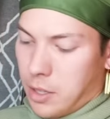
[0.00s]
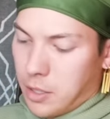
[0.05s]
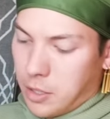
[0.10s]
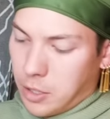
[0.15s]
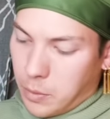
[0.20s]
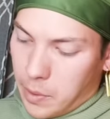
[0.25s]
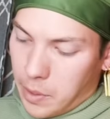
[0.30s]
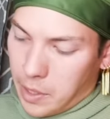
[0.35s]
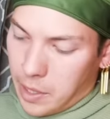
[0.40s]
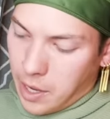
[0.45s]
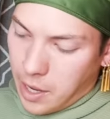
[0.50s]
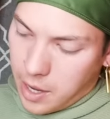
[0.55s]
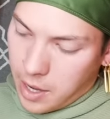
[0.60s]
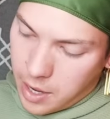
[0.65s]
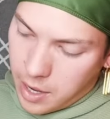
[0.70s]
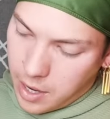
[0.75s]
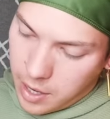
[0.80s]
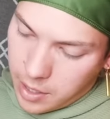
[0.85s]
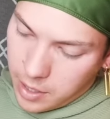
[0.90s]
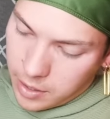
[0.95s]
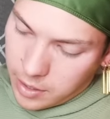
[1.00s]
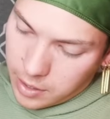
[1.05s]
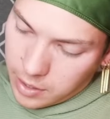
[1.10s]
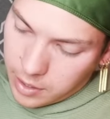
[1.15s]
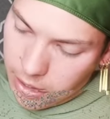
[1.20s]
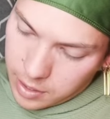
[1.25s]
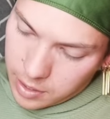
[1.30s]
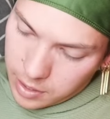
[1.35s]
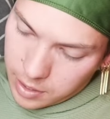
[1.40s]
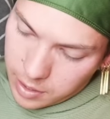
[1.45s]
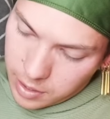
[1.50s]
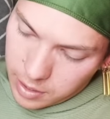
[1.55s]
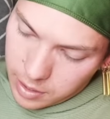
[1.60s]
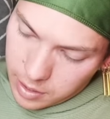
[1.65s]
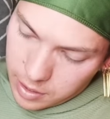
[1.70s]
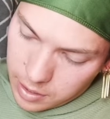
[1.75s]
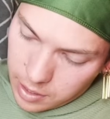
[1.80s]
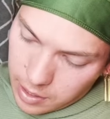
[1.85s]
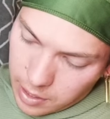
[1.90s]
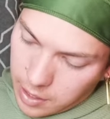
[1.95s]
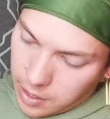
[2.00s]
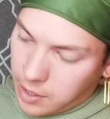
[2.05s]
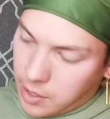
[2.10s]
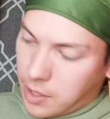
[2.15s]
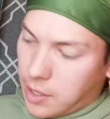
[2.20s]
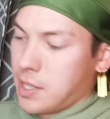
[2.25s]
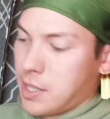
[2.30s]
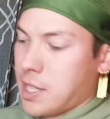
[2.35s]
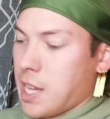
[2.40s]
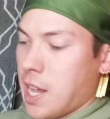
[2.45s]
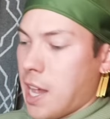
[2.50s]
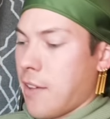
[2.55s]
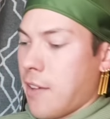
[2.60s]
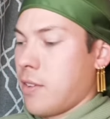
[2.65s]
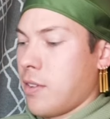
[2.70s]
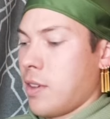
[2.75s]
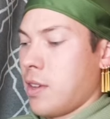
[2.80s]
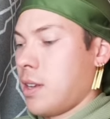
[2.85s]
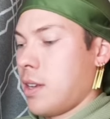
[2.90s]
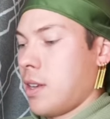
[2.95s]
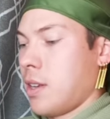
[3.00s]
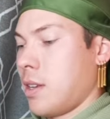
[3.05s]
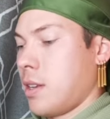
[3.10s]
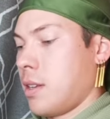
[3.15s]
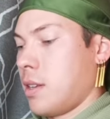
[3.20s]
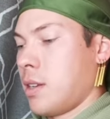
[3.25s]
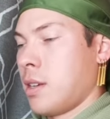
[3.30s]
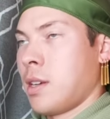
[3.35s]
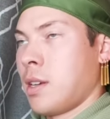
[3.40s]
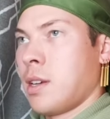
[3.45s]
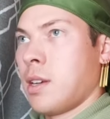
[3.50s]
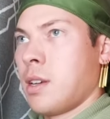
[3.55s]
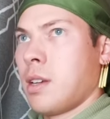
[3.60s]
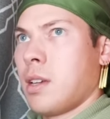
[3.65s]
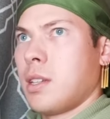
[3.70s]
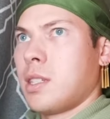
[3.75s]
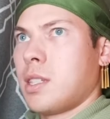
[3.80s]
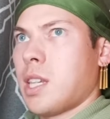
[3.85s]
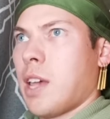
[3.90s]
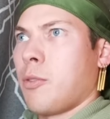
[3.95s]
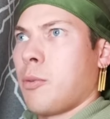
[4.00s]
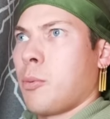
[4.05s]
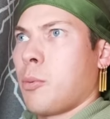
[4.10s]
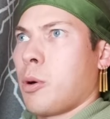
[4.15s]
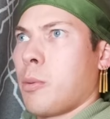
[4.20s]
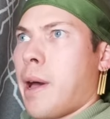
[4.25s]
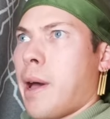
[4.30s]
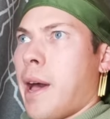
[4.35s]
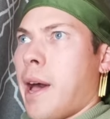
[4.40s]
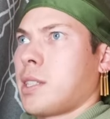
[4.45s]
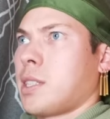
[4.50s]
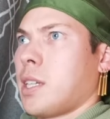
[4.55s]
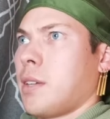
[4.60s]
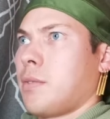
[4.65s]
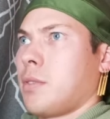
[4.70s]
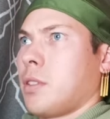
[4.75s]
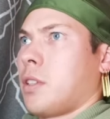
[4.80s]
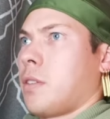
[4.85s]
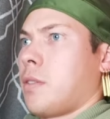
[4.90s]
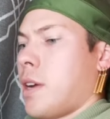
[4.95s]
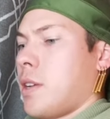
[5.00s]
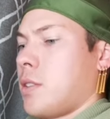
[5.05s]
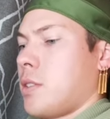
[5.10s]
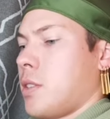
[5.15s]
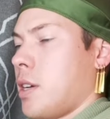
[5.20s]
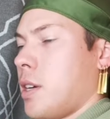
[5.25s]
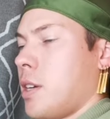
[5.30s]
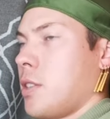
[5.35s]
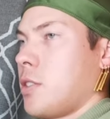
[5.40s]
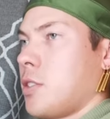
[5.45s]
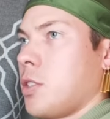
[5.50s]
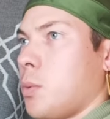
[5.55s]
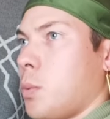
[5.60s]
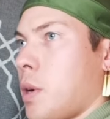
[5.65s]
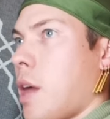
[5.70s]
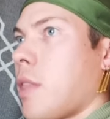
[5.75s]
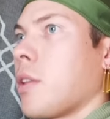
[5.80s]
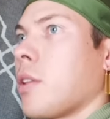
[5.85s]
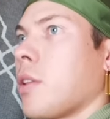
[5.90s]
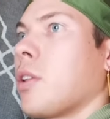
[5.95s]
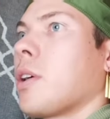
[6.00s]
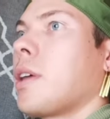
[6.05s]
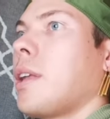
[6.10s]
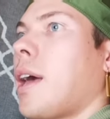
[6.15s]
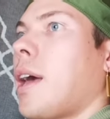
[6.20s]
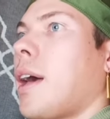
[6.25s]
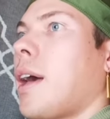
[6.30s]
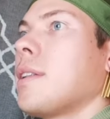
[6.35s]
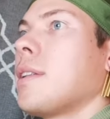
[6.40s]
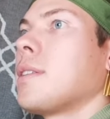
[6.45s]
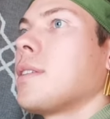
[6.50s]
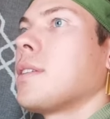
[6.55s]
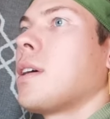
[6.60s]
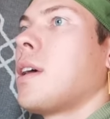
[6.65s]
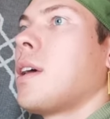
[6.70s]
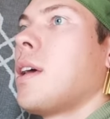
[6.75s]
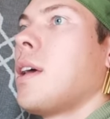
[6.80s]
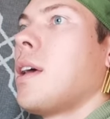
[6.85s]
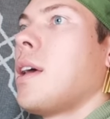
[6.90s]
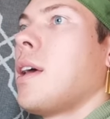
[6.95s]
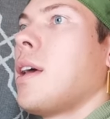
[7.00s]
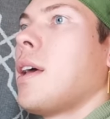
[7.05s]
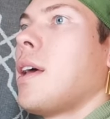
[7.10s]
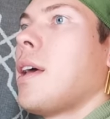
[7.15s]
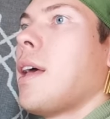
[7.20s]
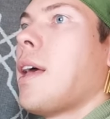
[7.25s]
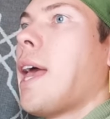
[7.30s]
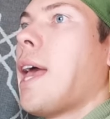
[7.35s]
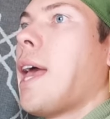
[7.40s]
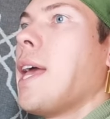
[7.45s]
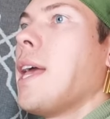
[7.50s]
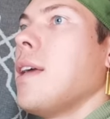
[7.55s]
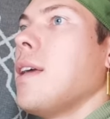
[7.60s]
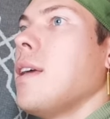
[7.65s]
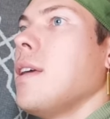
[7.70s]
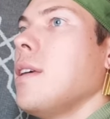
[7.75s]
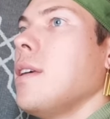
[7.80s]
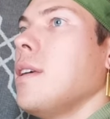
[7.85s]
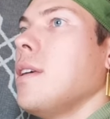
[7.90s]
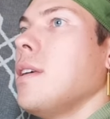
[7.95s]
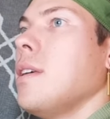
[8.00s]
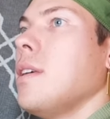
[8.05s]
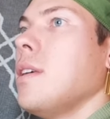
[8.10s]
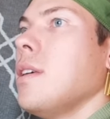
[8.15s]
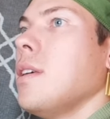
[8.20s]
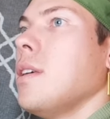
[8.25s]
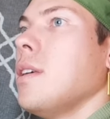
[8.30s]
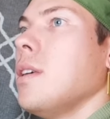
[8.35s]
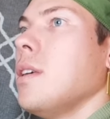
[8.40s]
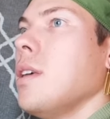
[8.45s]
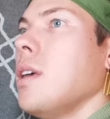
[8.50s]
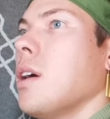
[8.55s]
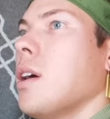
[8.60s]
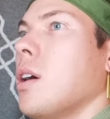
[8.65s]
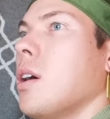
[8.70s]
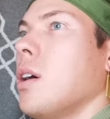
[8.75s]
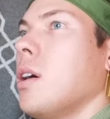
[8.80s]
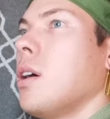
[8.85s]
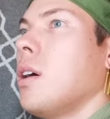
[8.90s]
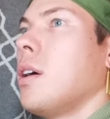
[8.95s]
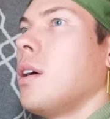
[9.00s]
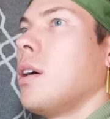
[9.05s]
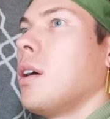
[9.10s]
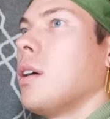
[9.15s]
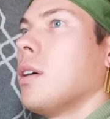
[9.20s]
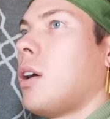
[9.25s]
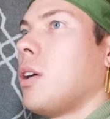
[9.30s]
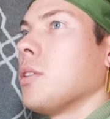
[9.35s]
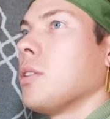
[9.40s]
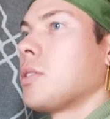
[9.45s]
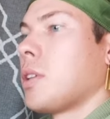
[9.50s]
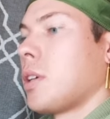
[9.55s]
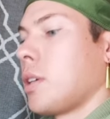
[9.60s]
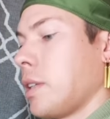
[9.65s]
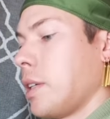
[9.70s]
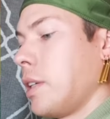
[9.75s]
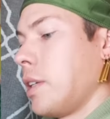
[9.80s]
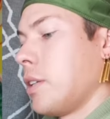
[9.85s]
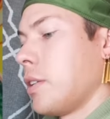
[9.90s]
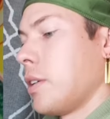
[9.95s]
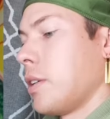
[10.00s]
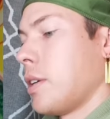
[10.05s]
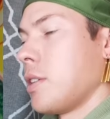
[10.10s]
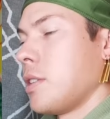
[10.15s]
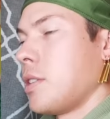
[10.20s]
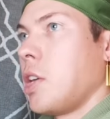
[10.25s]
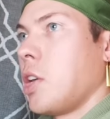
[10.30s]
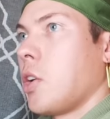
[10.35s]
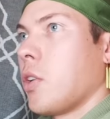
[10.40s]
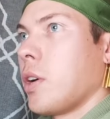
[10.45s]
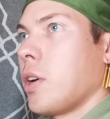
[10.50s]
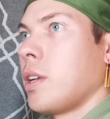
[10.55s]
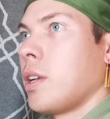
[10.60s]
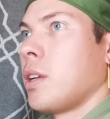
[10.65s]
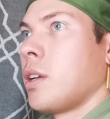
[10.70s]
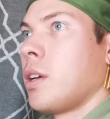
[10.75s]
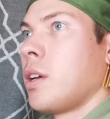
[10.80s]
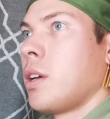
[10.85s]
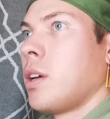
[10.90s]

Uh, so we got seven, seven more packs left on the right side. So we're either looking at a altar leader in a secret,